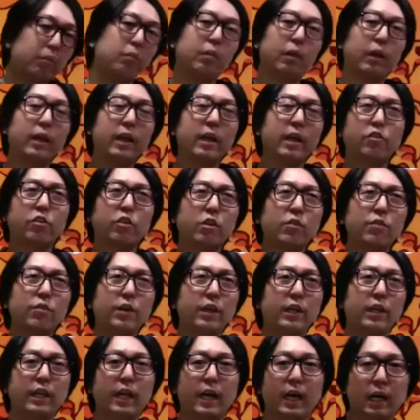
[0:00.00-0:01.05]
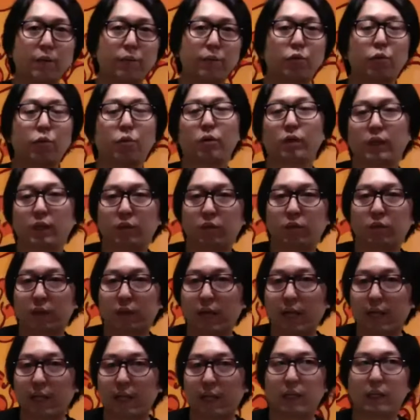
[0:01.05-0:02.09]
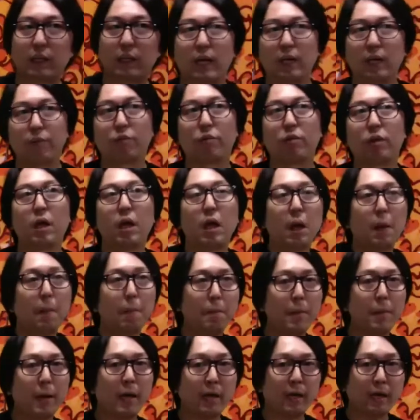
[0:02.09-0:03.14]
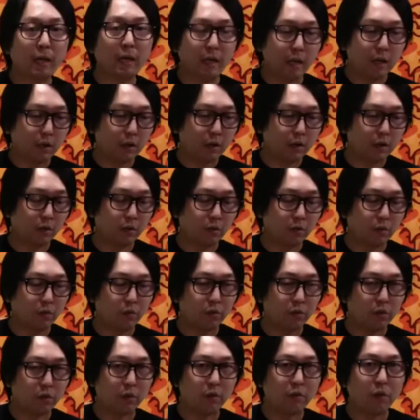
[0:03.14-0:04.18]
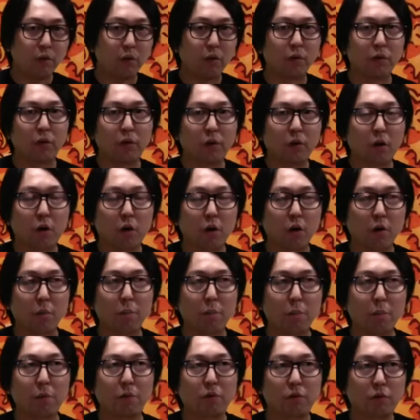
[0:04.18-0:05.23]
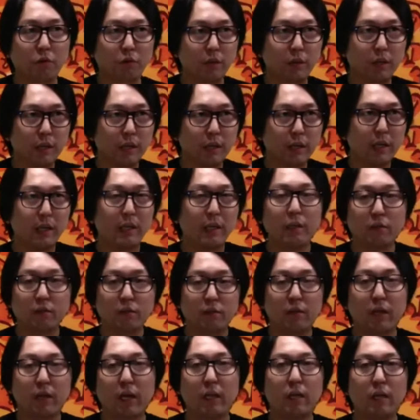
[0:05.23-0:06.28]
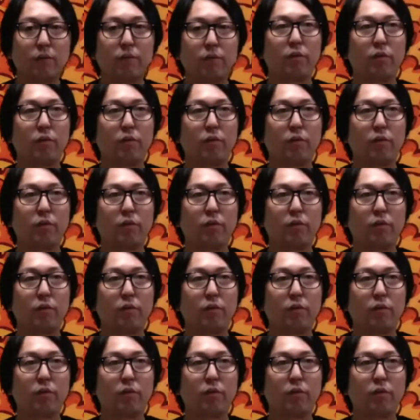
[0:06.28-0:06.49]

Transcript: kasumi knives or the cladding knives may conserve all the carbons inside of the